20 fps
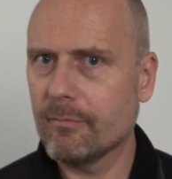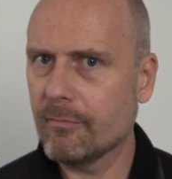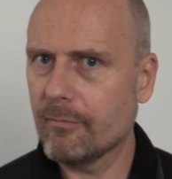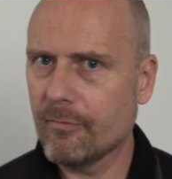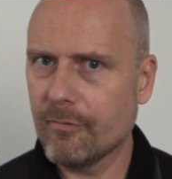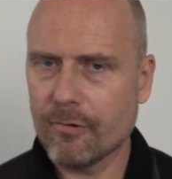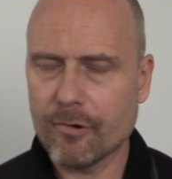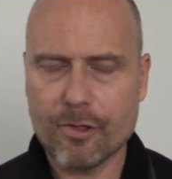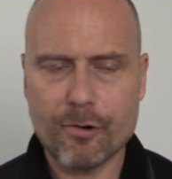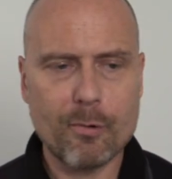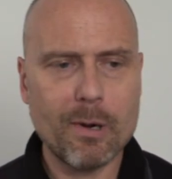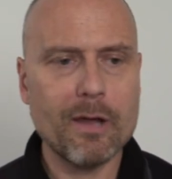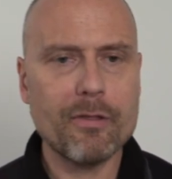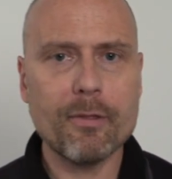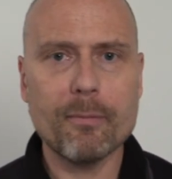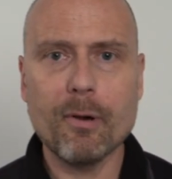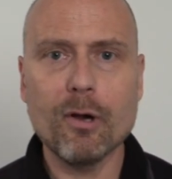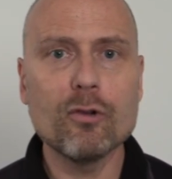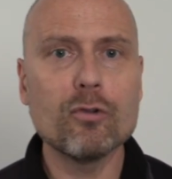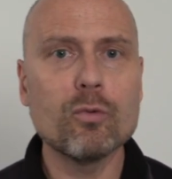throughout
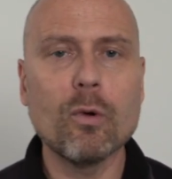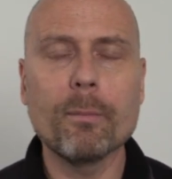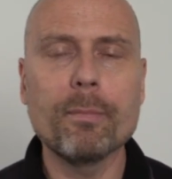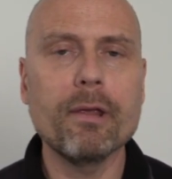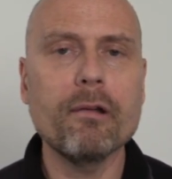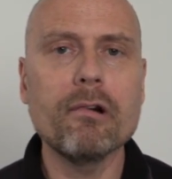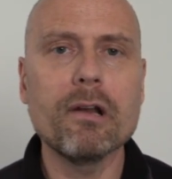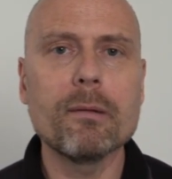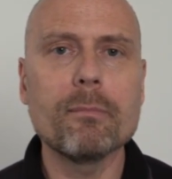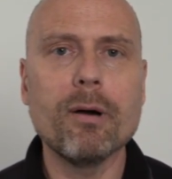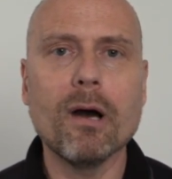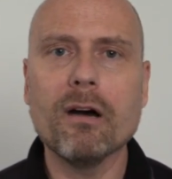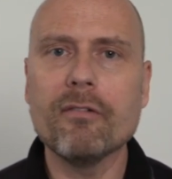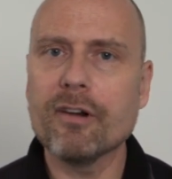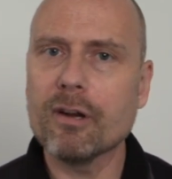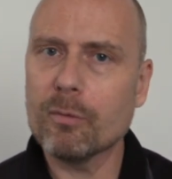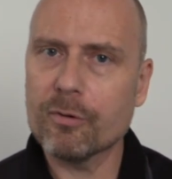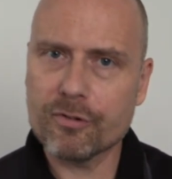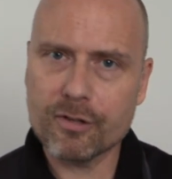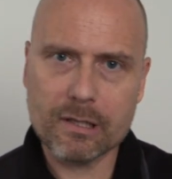the post-war period,
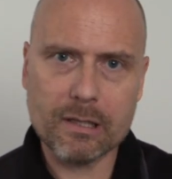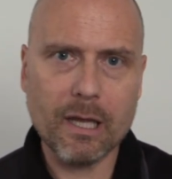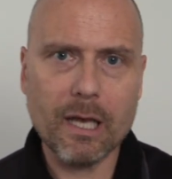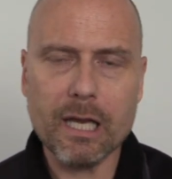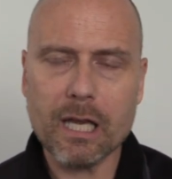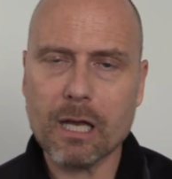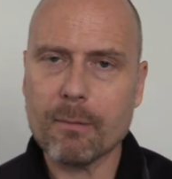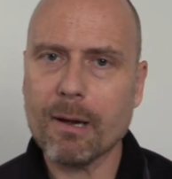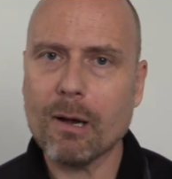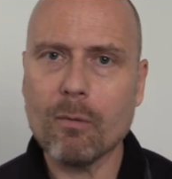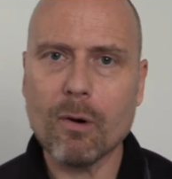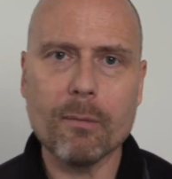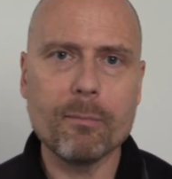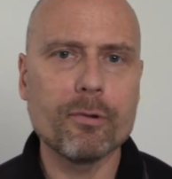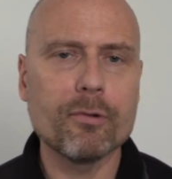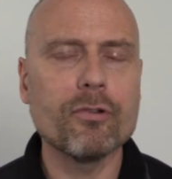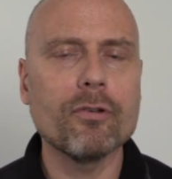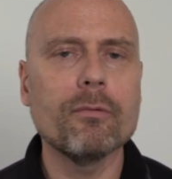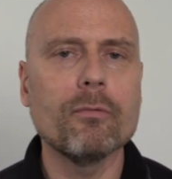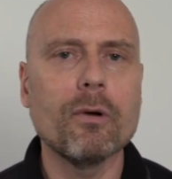poverty was declining about
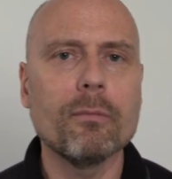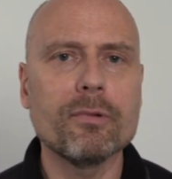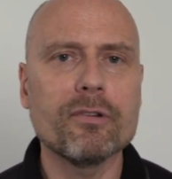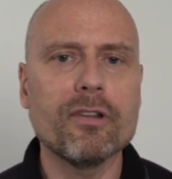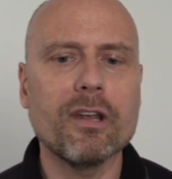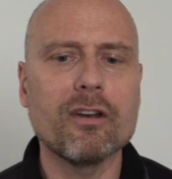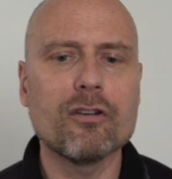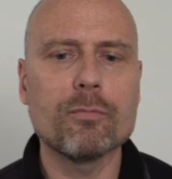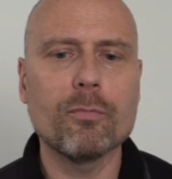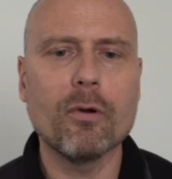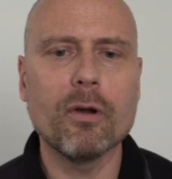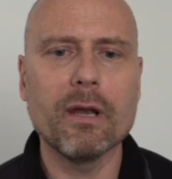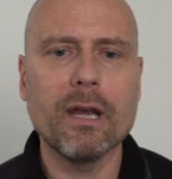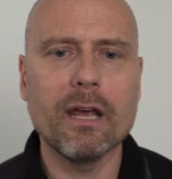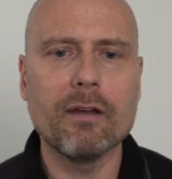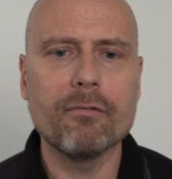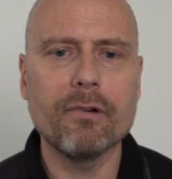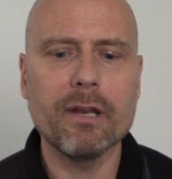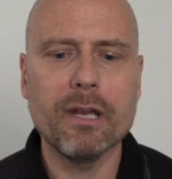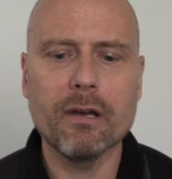1 percentage point
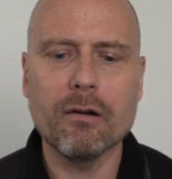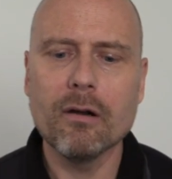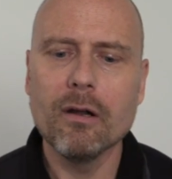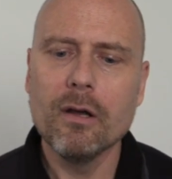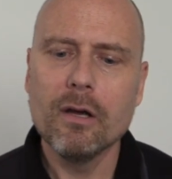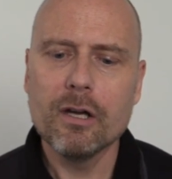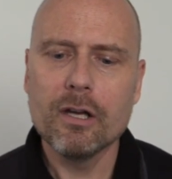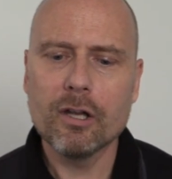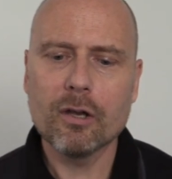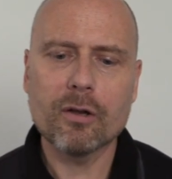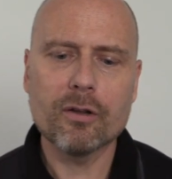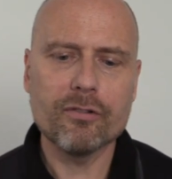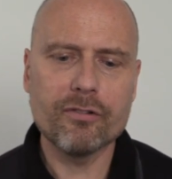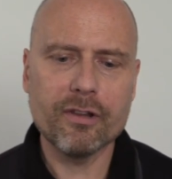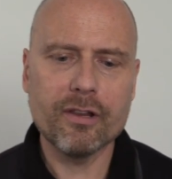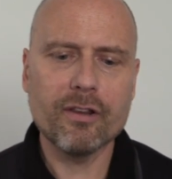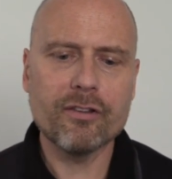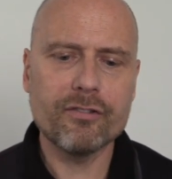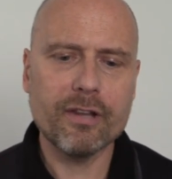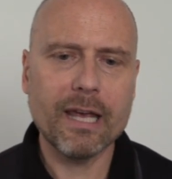every year. You can
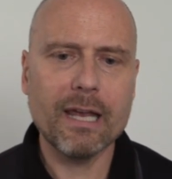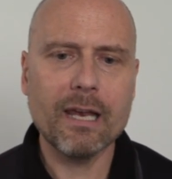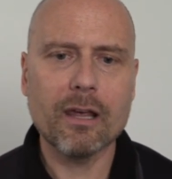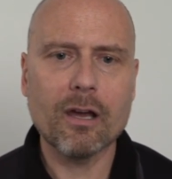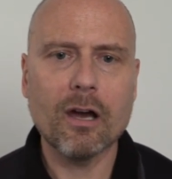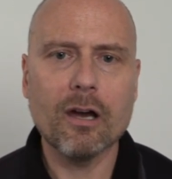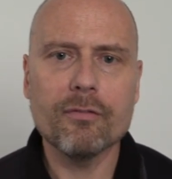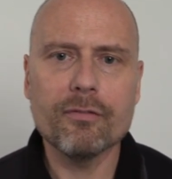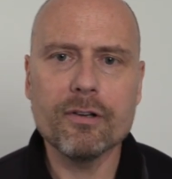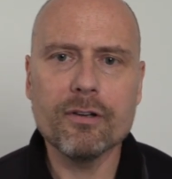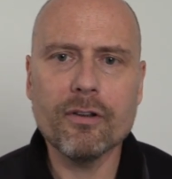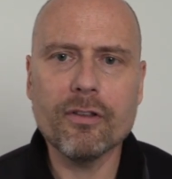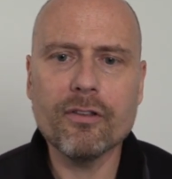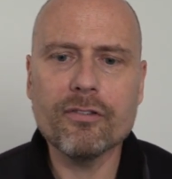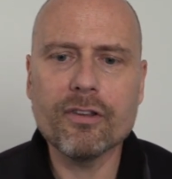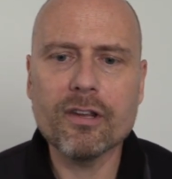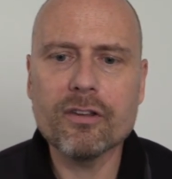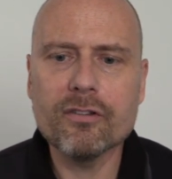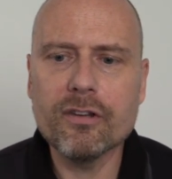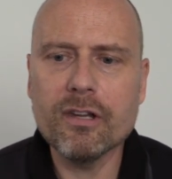see this tailing off into the
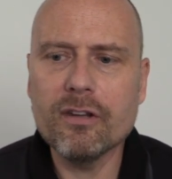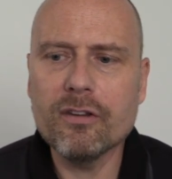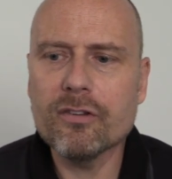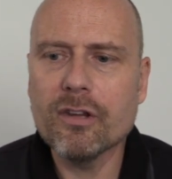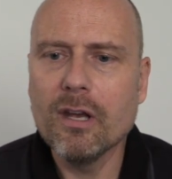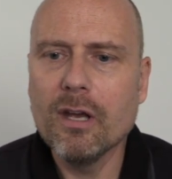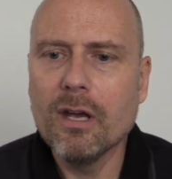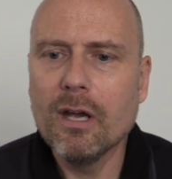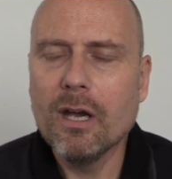60s.